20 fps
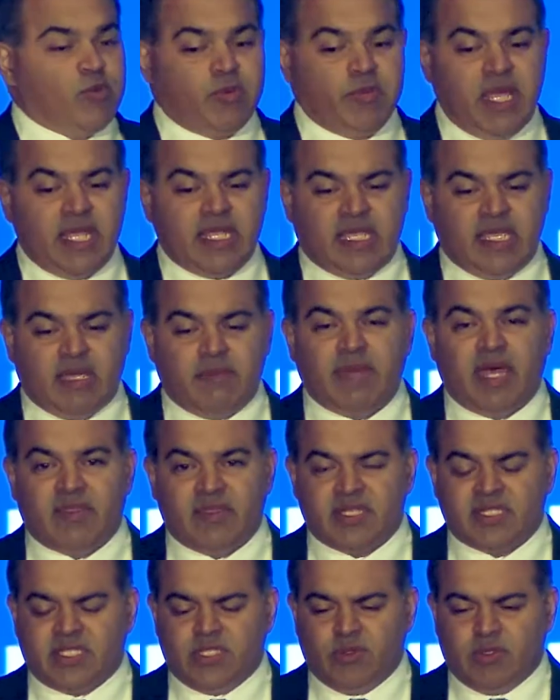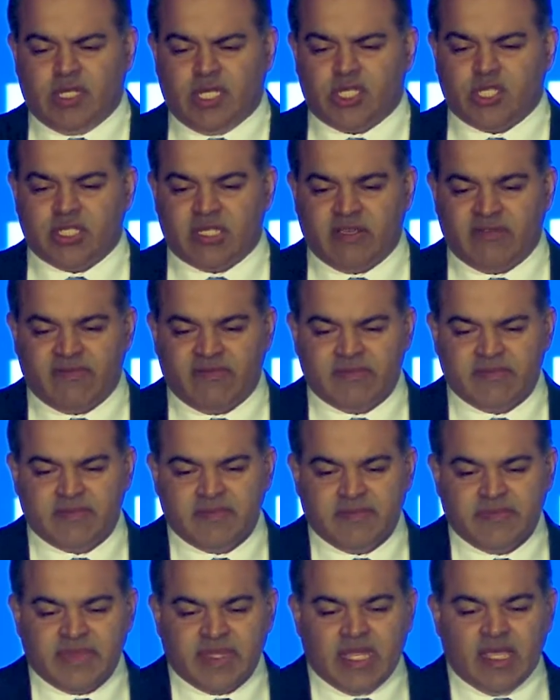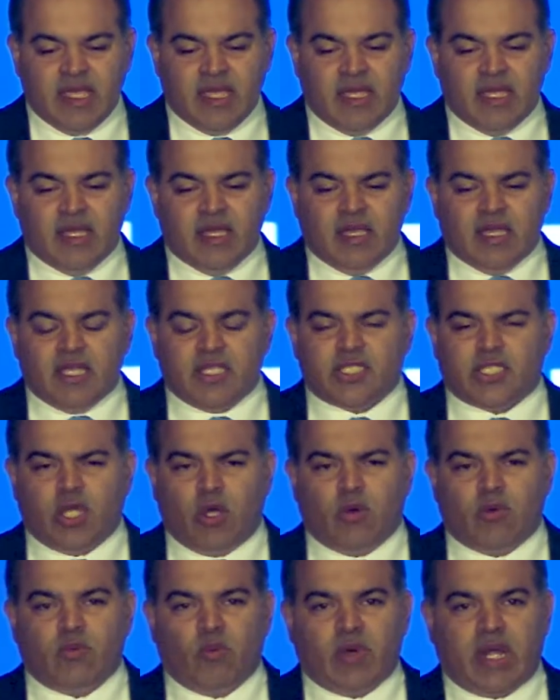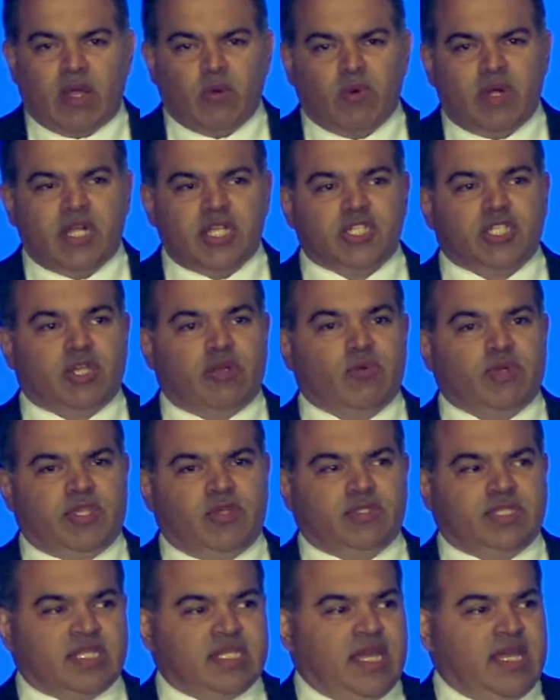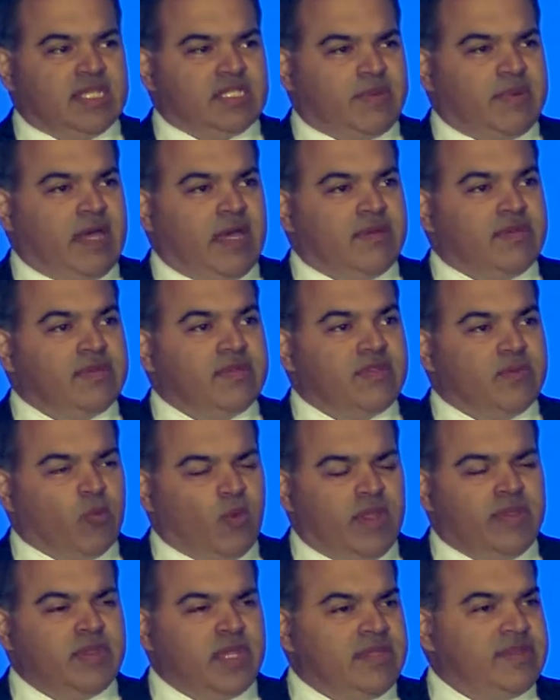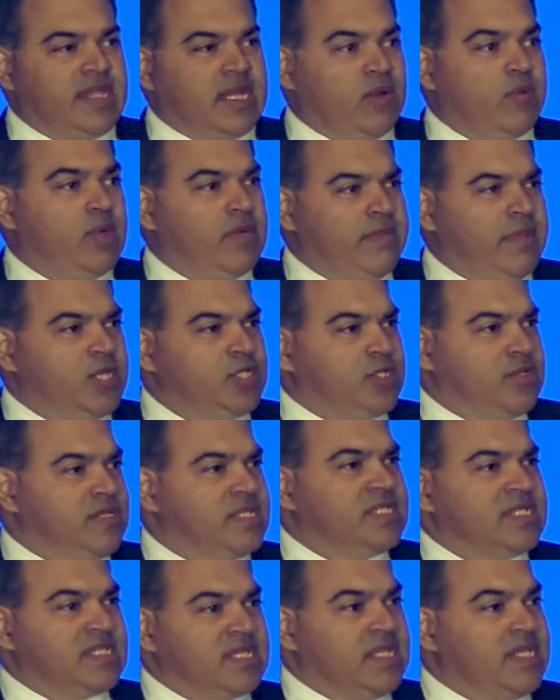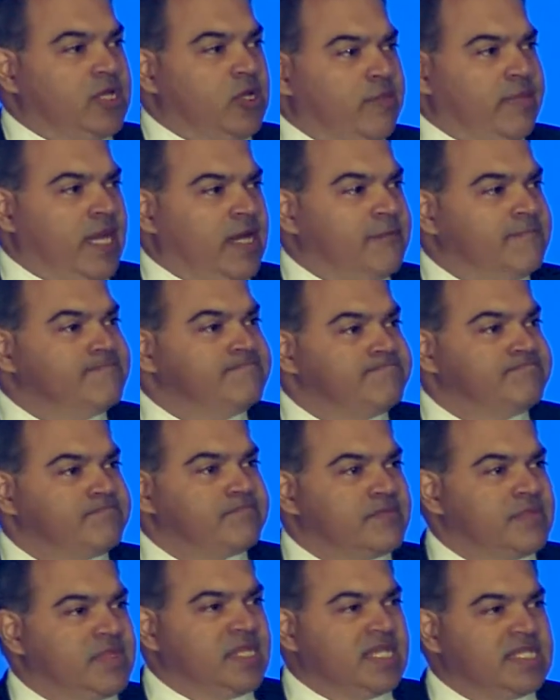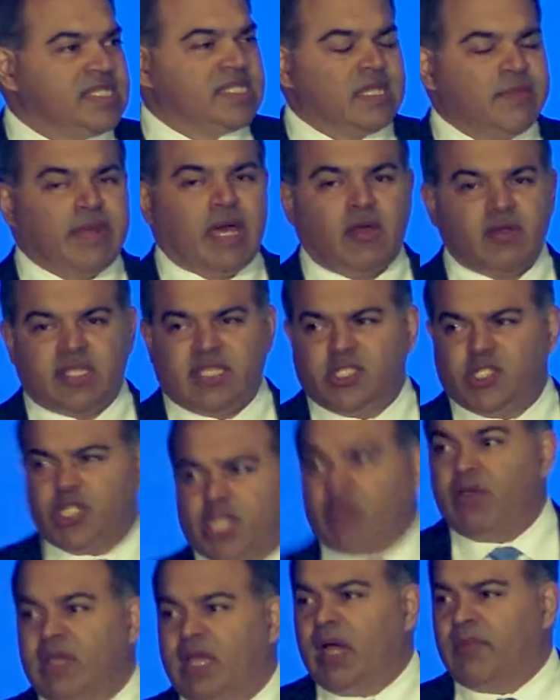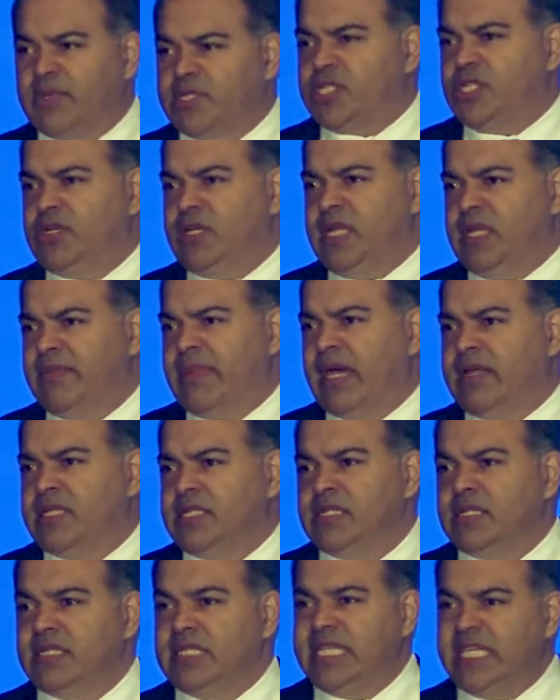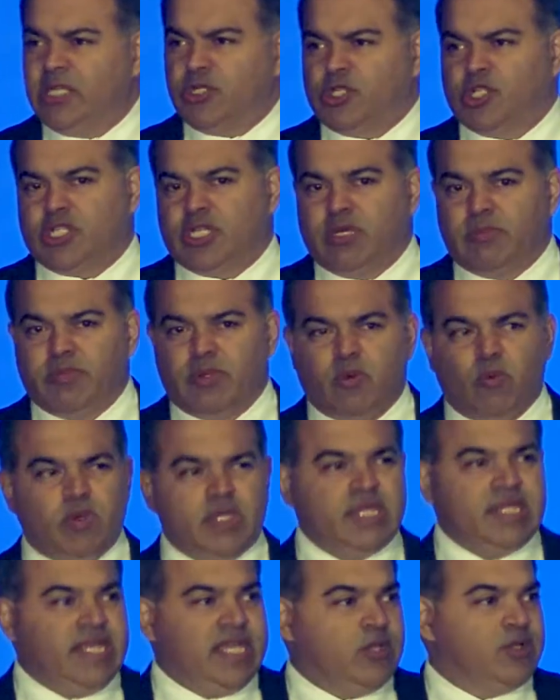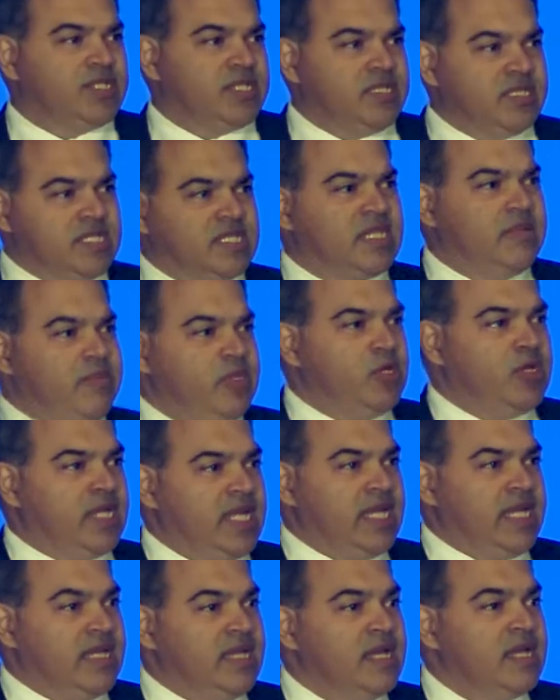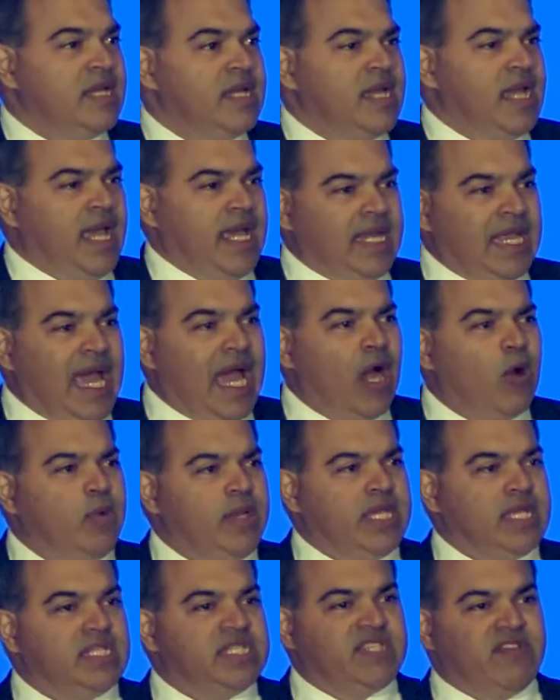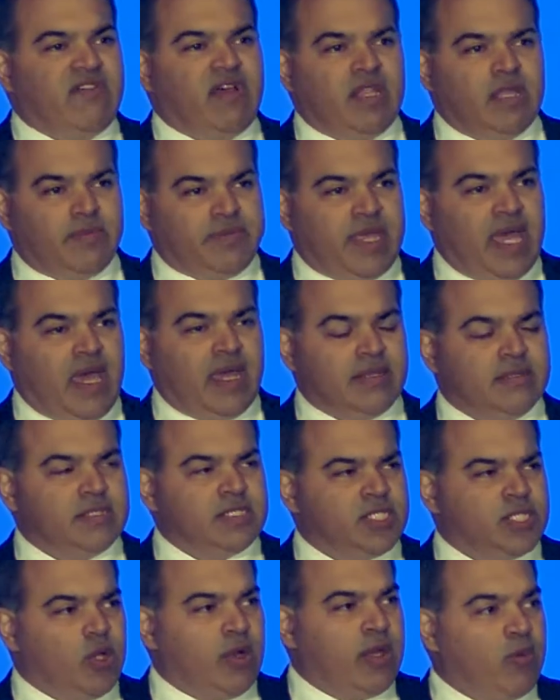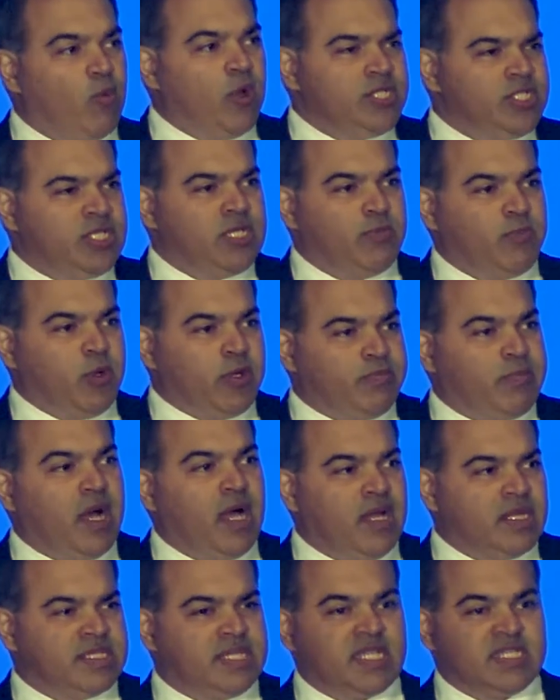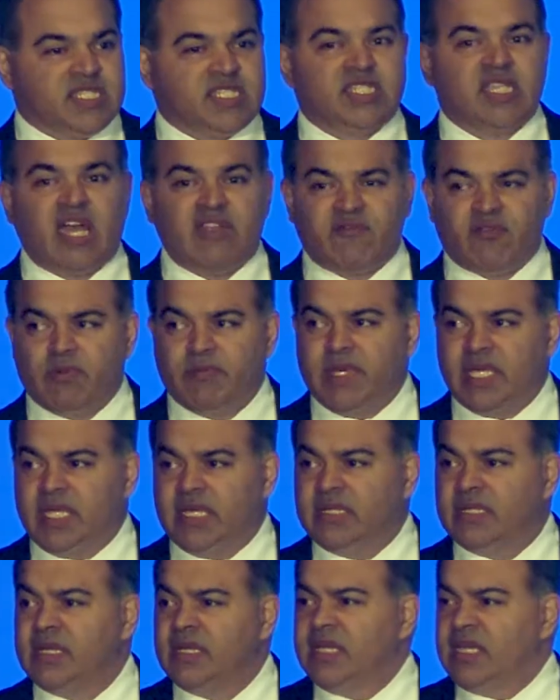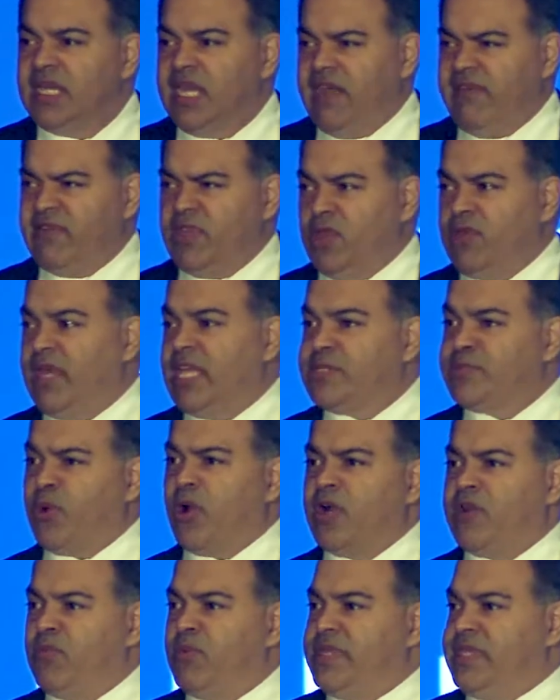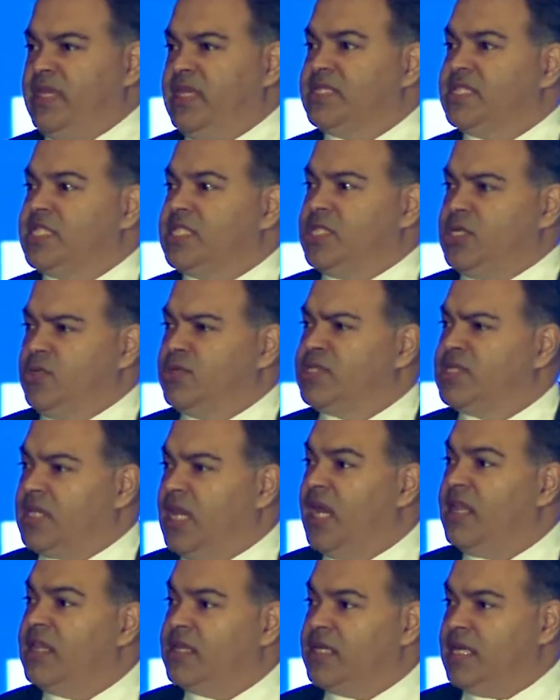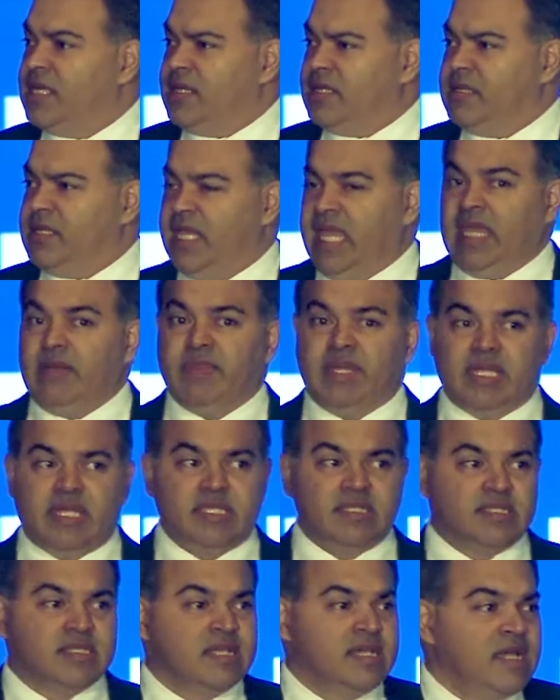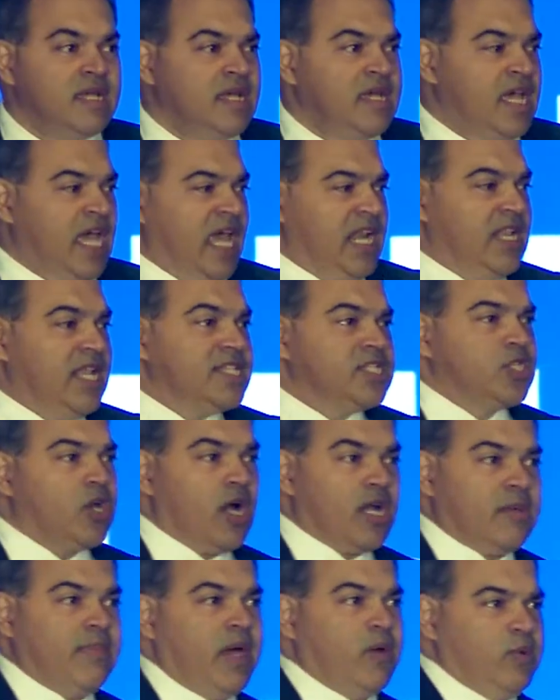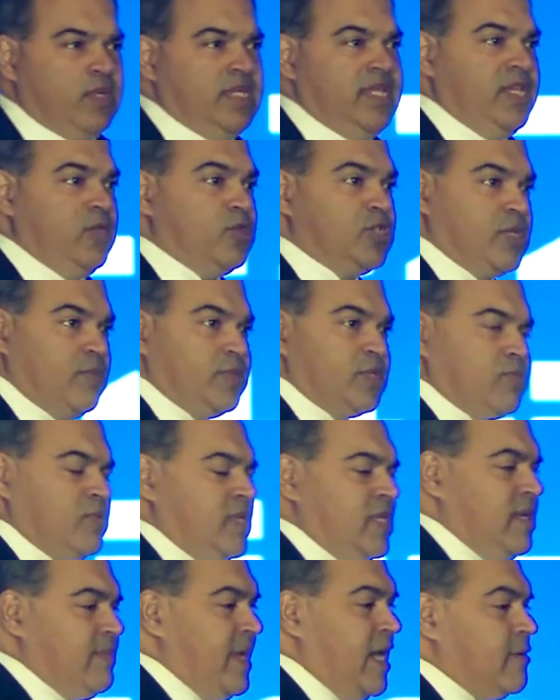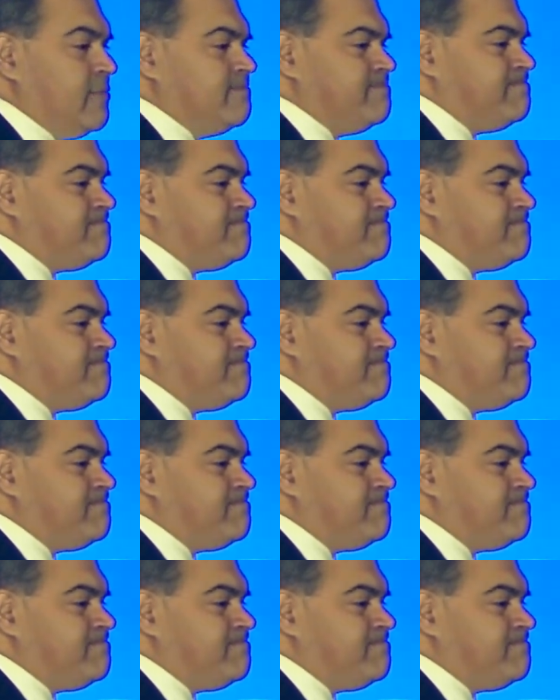we're making about this new initiative. So what I wanted to share with you today is about one thing that I want to make sure this is clear about. This is about sharing opportunity about leadership with leaders in this community and how we can develop that. So I want you to put politics aside for a minute, even though that's part of what the Institute's name is, and let's talk about what leadership is really about.